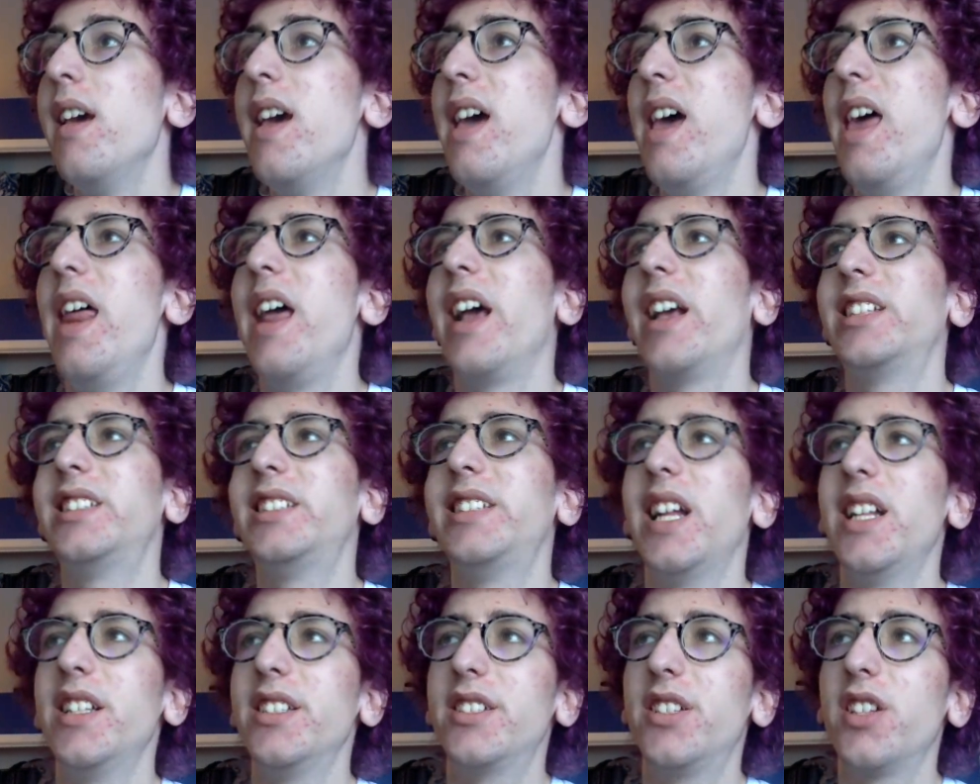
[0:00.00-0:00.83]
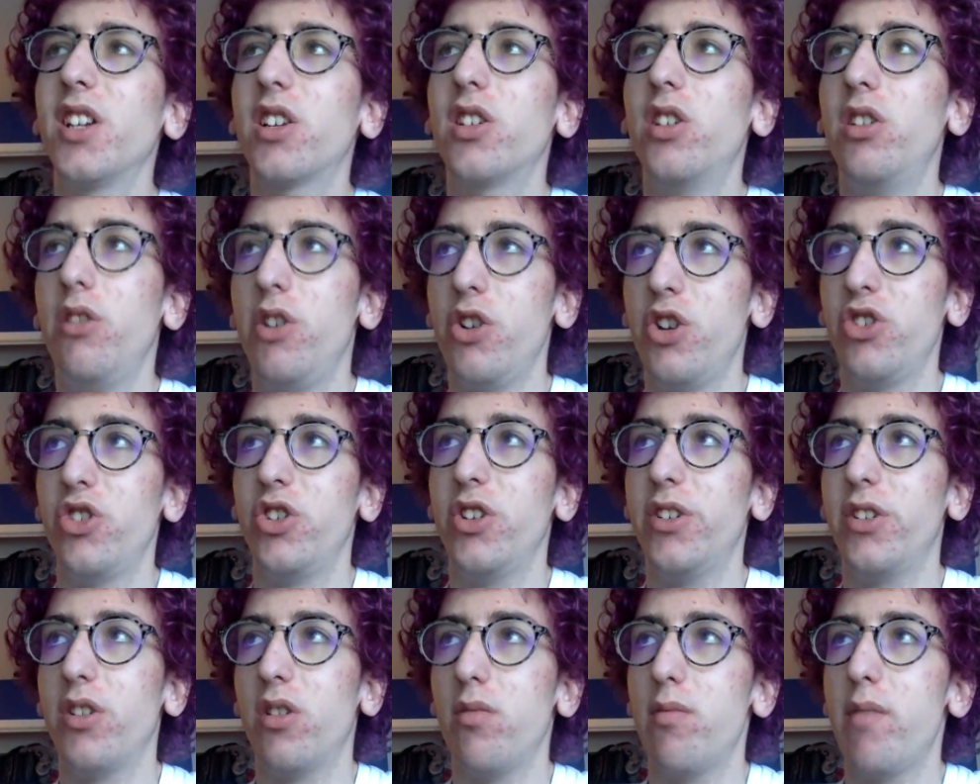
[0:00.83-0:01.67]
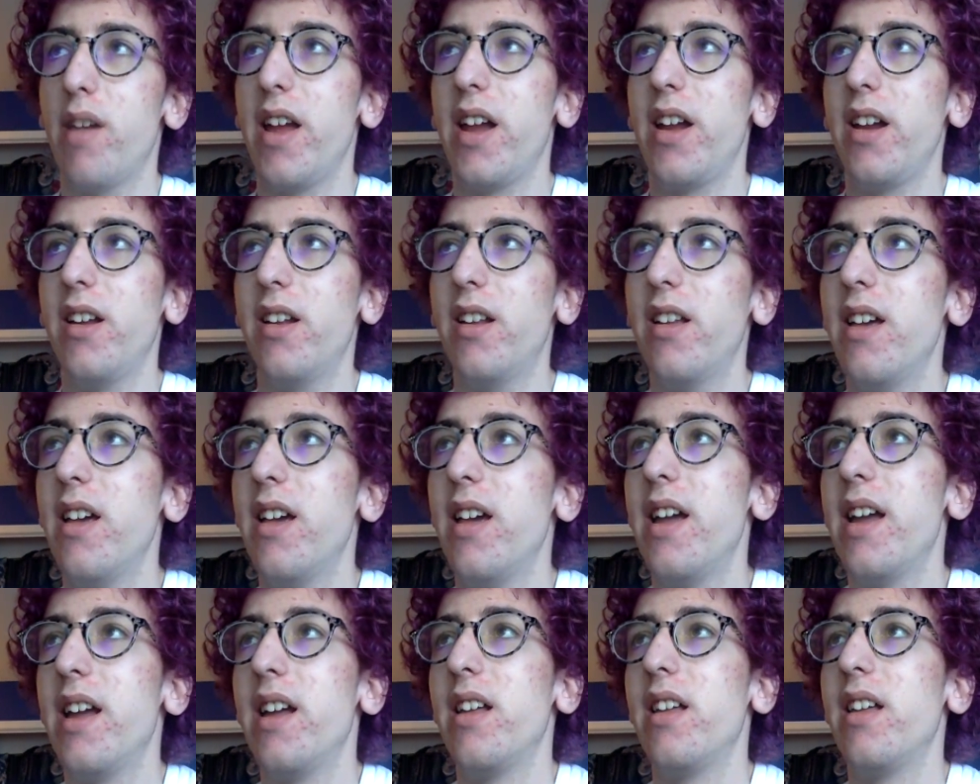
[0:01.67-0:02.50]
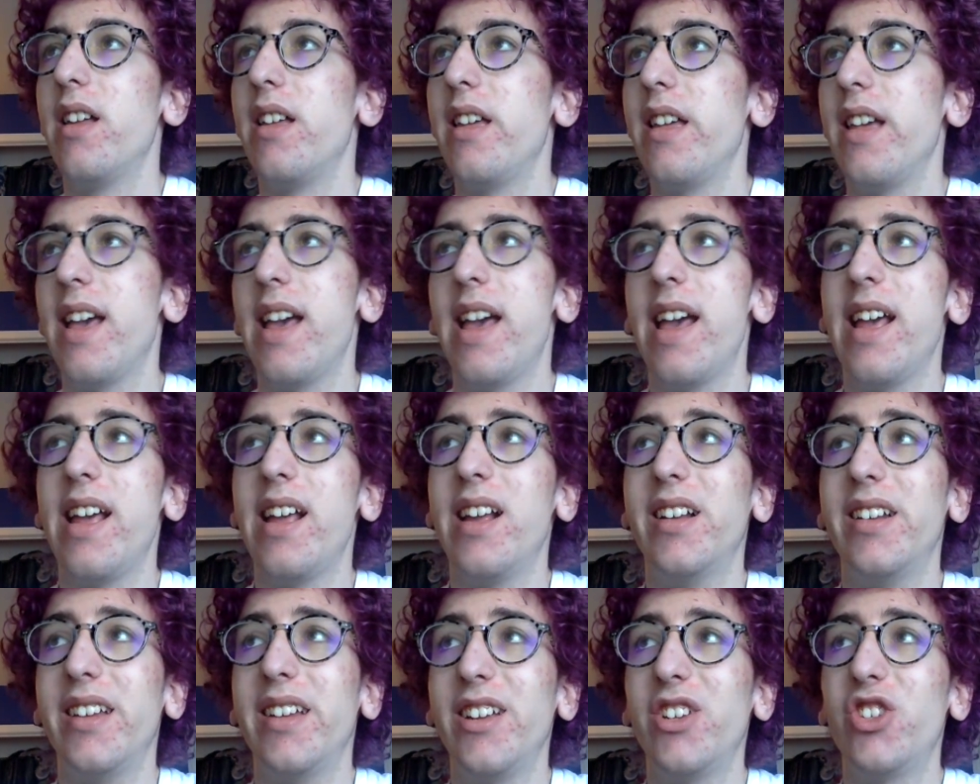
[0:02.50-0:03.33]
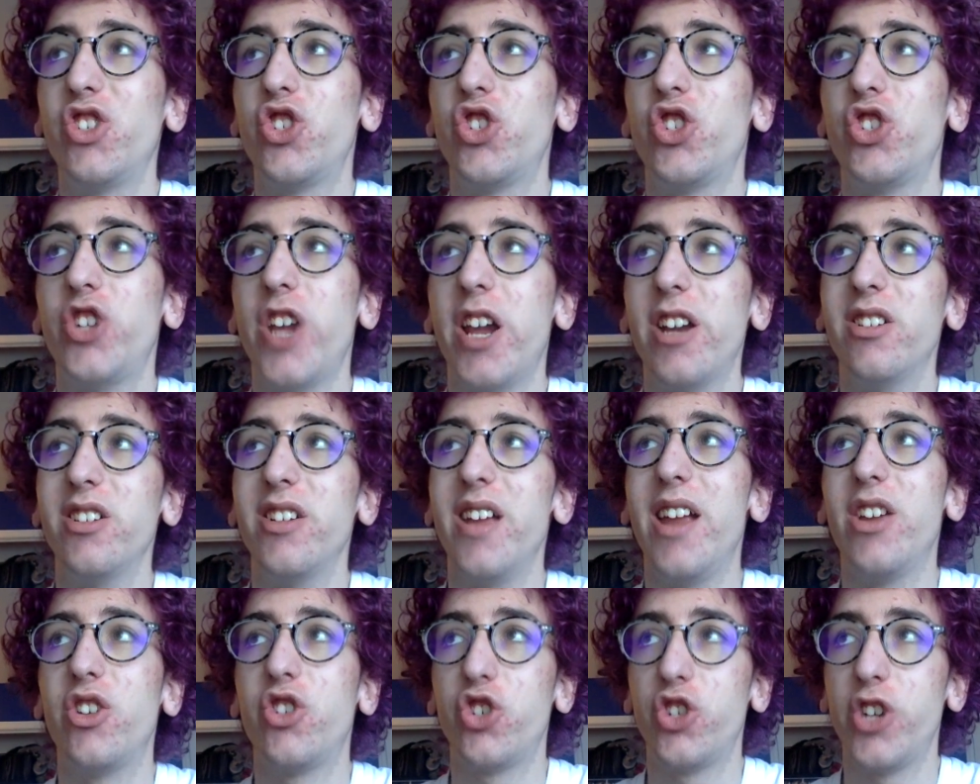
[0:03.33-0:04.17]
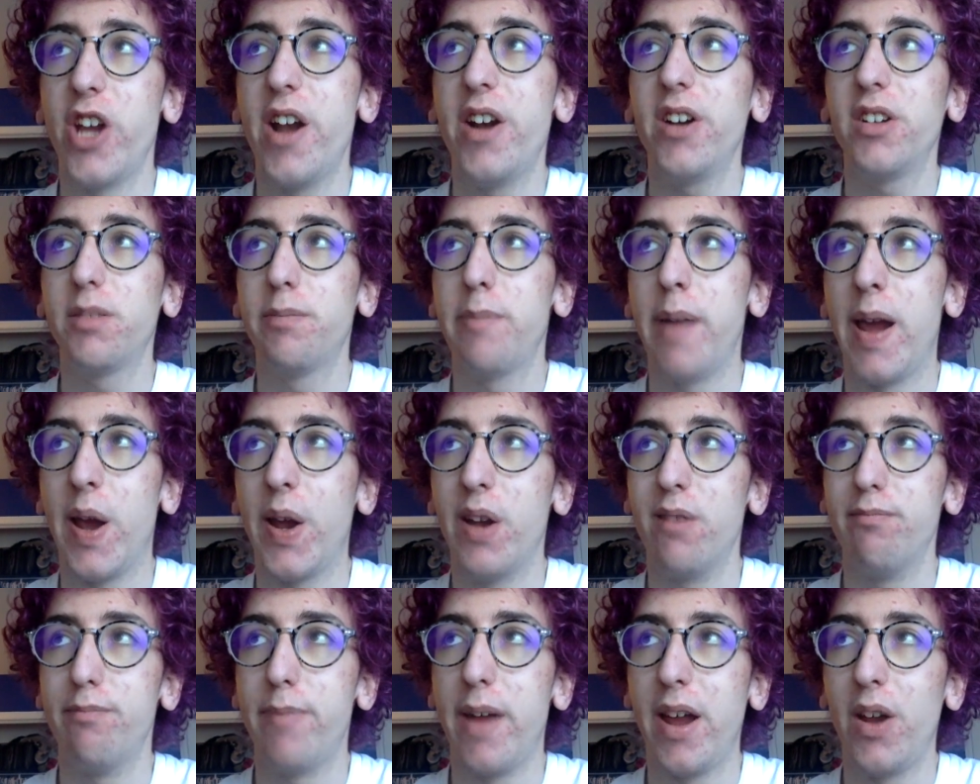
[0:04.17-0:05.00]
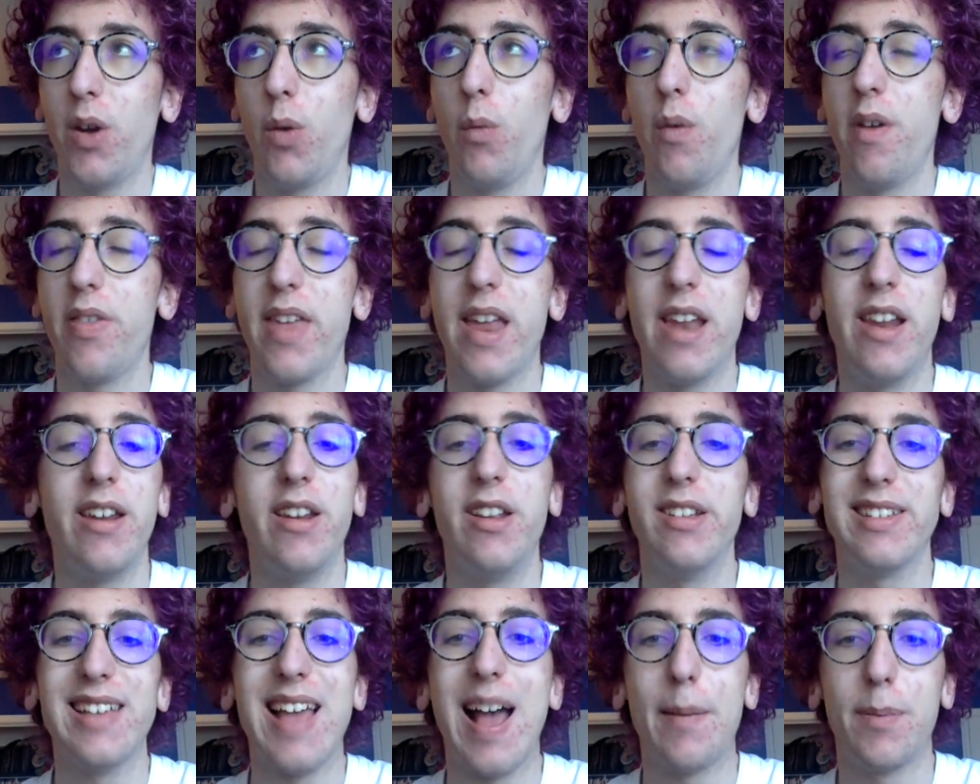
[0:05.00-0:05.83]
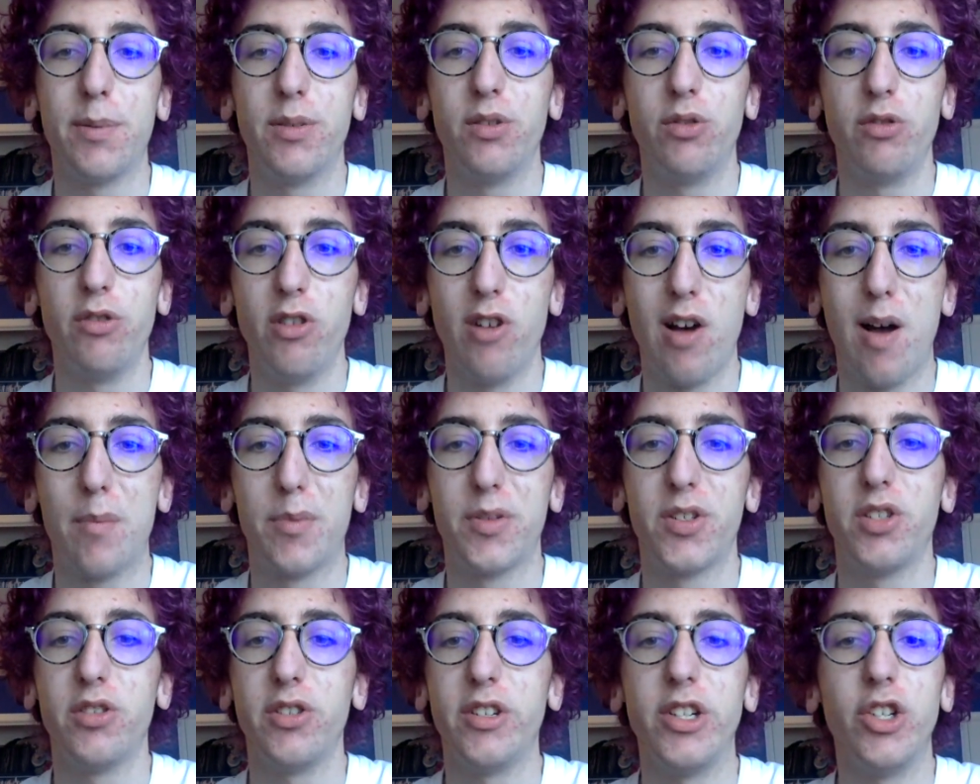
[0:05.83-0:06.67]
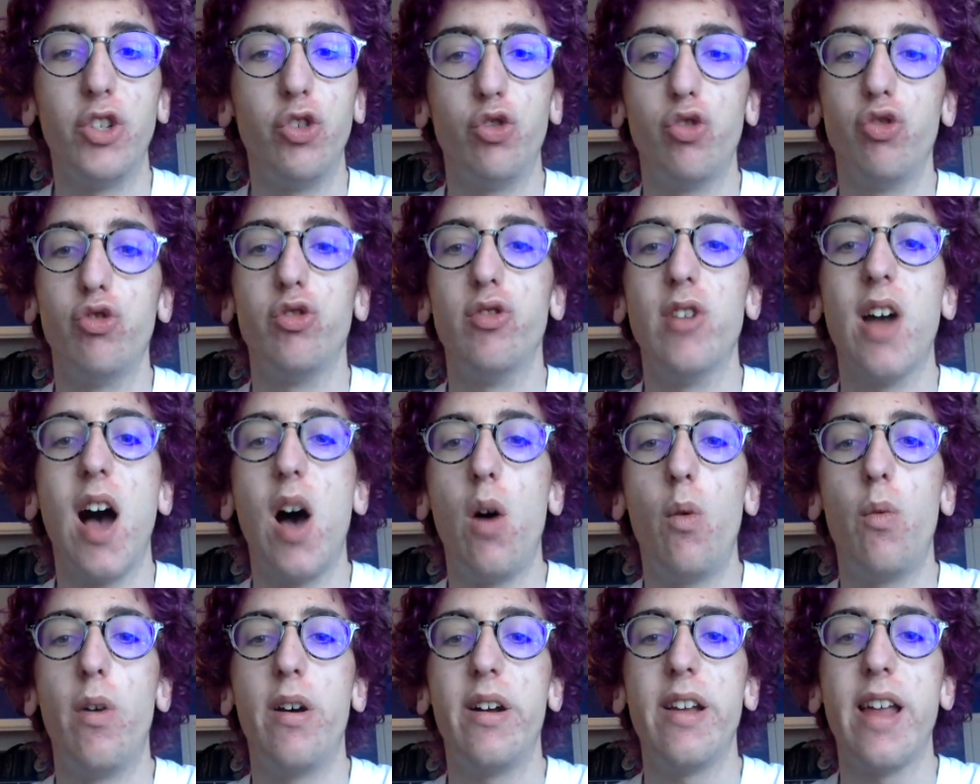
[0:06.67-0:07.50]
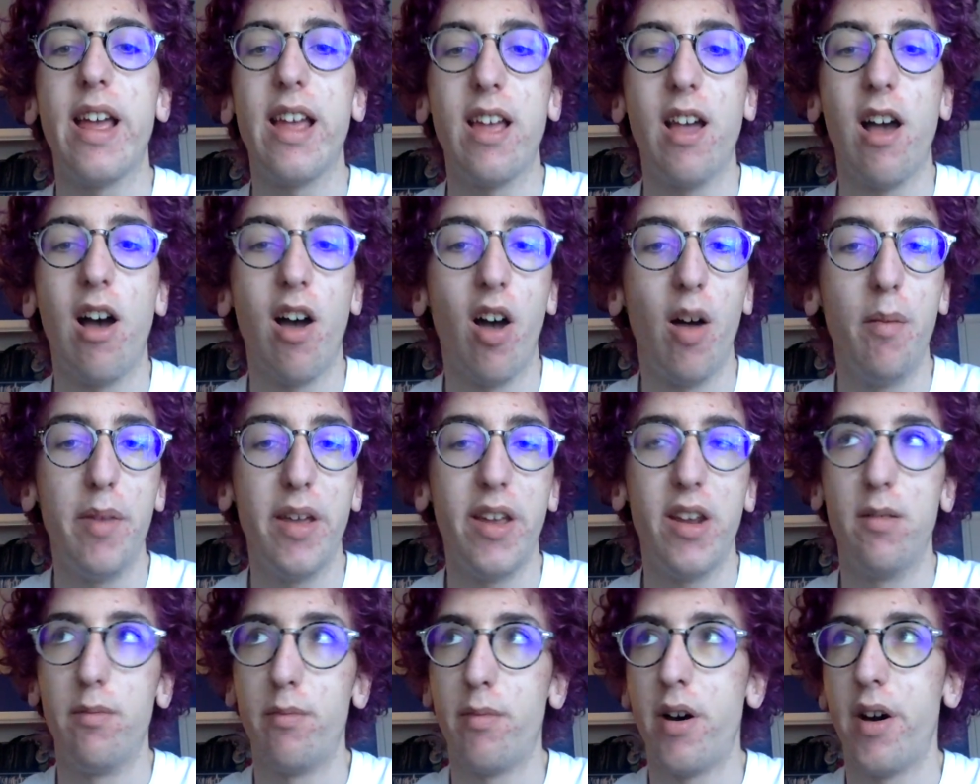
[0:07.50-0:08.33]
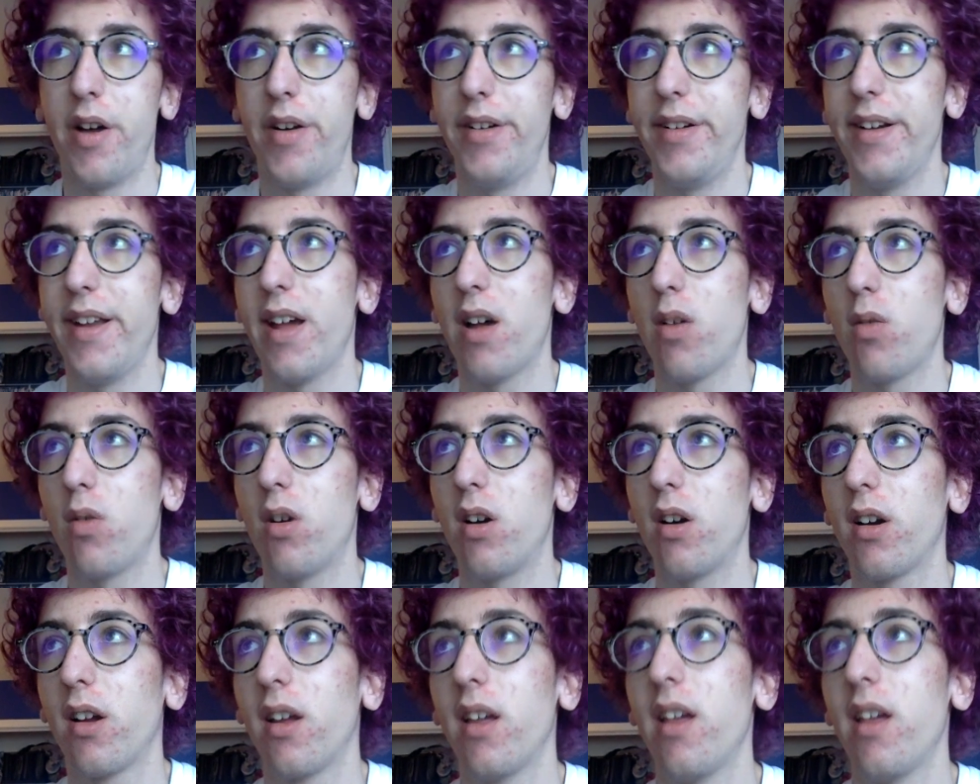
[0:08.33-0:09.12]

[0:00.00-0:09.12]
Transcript: It extends the collision domain, and it shares bandwidth, and it is absolutely obsolete. You do not want a hub in a modern network.